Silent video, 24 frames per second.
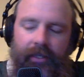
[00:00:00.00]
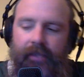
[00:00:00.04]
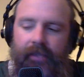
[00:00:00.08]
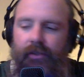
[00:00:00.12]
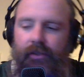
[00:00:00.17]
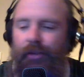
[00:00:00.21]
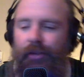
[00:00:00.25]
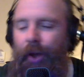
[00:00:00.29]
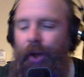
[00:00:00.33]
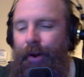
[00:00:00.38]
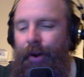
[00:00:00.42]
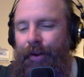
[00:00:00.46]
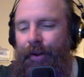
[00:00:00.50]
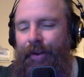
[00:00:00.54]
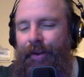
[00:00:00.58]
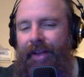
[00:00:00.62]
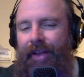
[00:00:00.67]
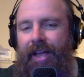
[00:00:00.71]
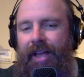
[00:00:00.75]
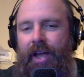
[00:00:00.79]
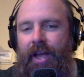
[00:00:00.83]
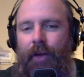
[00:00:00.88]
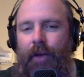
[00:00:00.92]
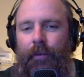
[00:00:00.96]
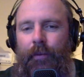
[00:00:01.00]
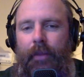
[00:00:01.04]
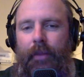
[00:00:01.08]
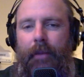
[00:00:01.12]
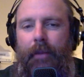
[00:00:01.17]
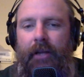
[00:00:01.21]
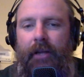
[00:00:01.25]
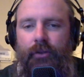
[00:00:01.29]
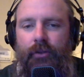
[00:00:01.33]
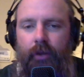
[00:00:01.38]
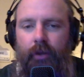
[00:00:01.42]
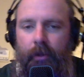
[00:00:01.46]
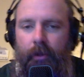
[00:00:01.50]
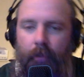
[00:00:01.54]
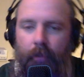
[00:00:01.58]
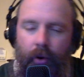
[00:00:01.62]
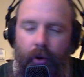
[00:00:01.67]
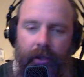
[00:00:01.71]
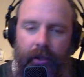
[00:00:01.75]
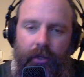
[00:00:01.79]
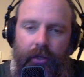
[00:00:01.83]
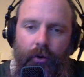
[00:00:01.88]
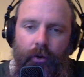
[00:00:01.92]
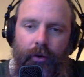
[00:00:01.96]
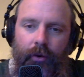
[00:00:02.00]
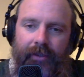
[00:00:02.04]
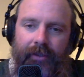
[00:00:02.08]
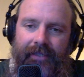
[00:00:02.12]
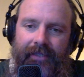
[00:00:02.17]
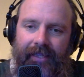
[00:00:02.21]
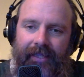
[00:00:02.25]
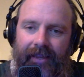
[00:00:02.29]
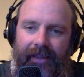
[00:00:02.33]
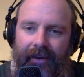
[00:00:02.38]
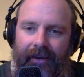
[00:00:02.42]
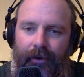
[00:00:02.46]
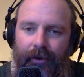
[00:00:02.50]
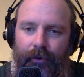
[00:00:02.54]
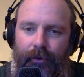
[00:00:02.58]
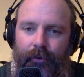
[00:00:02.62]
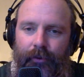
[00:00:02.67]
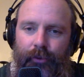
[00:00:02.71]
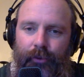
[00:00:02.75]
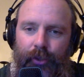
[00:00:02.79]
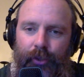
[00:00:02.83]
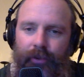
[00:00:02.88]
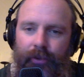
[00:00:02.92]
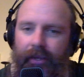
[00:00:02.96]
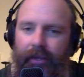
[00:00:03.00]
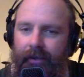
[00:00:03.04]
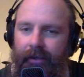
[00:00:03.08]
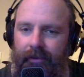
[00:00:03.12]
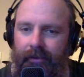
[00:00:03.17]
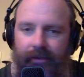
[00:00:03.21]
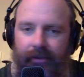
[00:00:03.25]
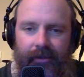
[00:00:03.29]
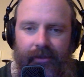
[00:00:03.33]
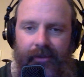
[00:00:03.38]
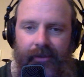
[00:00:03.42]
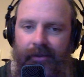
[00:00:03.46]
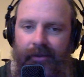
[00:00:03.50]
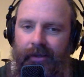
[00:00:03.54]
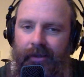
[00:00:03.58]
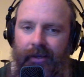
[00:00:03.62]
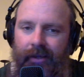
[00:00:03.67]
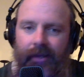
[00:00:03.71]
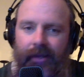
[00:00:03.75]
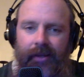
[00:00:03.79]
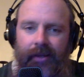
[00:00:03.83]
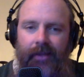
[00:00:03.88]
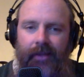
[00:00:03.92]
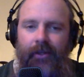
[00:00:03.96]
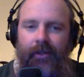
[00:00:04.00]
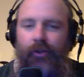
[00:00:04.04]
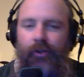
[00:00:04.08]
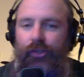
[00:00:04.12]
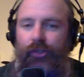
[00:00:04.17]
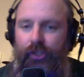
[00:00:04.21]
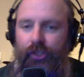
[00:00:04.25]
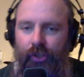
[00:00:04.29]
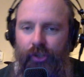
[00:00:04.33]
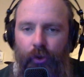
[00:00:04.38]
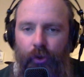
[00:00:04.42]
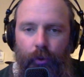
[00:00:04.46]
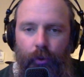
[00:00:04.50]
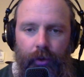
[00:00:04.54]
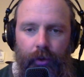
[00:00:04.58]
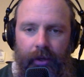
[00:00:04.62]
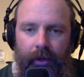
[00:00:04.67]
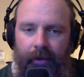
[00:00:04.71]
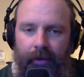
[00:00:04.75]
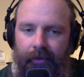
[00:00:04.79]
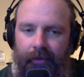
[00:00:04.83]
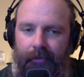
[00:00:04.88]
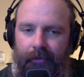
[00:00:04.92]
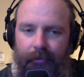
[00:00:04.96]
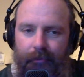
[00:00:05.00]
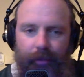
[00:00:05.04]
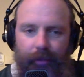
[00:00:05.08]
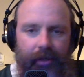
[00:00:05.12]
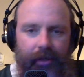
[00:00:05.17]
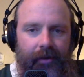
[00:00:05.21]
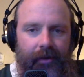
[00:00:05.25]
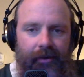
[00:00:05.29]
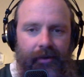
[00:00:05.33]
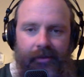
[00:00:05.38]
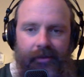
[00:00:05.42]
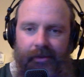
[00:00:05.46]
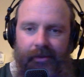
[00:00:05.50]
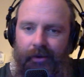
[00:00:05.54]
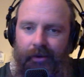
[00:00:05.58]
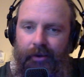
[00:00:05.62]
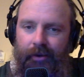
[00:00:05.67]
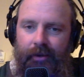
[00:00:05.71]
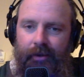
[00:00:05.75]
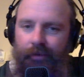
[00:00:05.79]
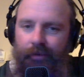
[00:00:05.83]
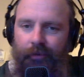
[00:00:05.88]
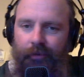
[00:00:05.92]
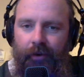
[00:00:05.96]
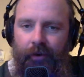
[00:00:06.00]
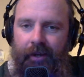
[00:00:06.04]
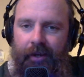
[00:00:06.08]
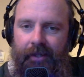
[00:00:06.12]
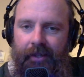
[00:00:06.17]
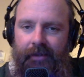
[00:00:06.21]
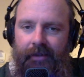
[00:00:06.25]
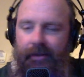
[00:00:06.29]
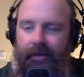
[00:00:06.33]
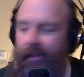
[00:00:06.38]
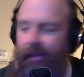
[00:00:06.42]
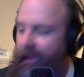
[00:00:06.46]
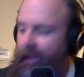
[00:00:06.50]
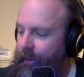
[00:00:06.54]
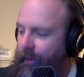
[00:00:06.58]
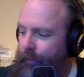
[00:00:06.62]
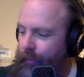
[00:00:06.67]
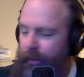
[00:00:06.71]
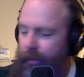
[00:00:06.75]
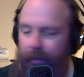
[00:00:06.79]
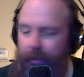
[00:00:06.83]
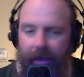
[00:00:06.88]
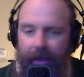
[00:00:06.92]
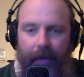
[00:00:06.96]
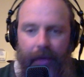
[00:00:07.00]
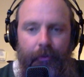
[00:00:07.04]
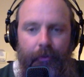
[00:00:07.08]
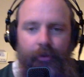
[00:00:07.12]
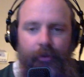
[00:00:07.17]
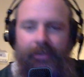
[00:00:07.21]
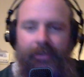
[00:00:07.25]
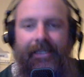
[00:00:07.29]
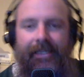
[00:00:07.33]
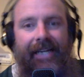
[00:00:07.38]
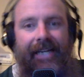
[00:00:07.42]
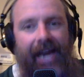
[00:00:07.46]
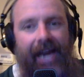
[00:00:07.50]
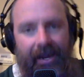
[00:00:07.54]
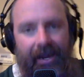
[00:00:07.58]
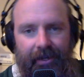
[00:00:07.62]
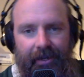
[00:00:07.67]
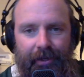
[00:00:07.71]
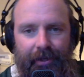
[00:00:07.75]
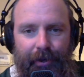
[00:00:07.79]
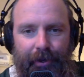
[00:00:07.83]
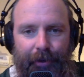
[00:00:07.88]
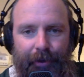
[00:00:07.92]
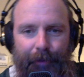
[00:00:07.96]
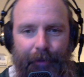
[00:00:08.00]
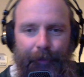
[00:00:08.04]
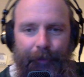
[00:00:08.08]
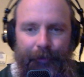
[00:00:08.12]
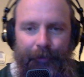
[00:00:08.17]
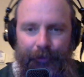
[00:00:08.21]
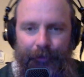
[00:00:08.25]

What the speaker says: Because with the bachelorette party, you always see that girl, too, that are just, they're just doing it because they're a good friend. They don't want to be that person not to go.